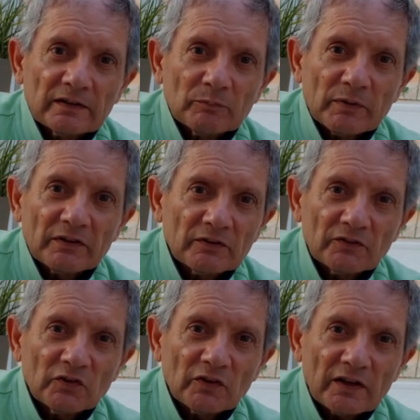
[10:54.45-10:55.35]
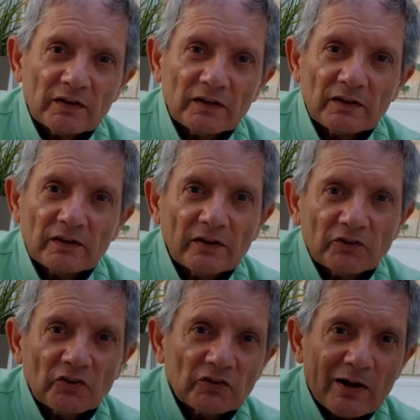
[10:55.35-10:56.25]
methods that I
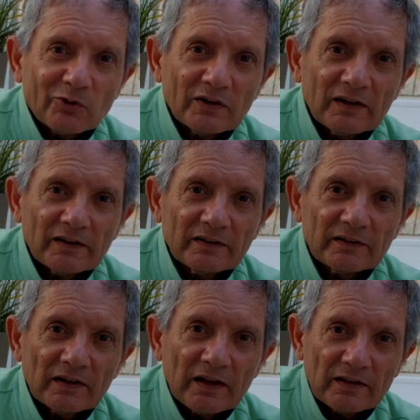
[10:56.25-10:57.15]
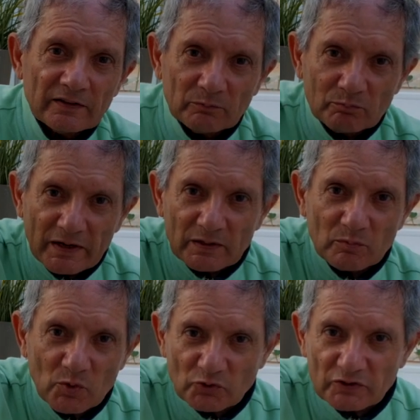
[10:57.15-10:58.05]
just outlined, and many
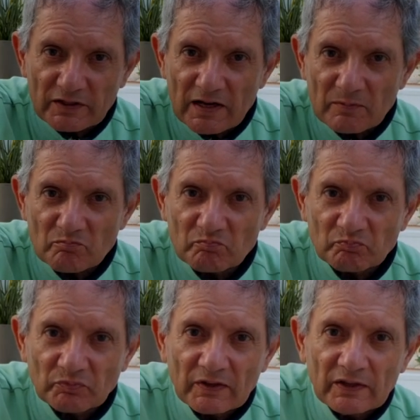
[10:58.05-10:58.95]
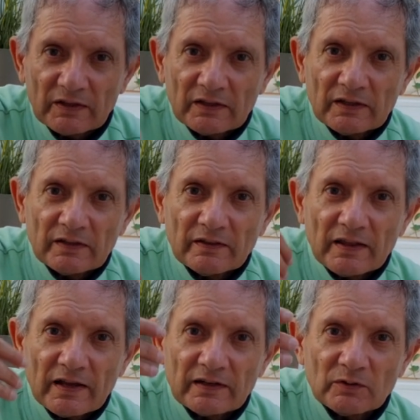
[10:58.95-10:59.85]
more to come,
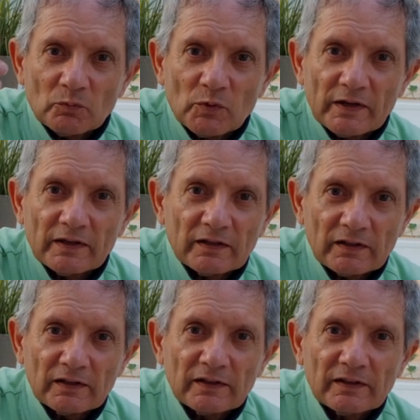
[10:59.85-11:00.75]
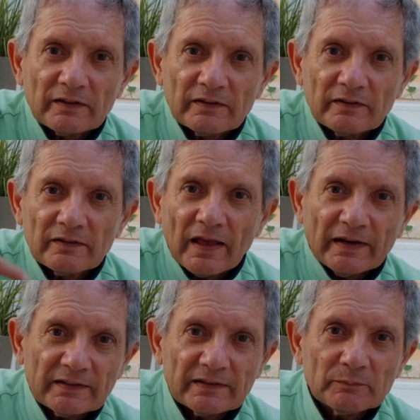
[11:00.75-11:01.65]
that will
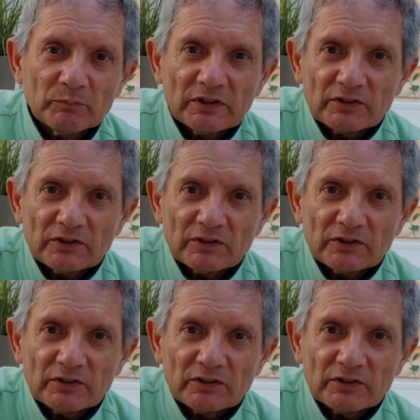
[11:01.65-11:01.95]
then be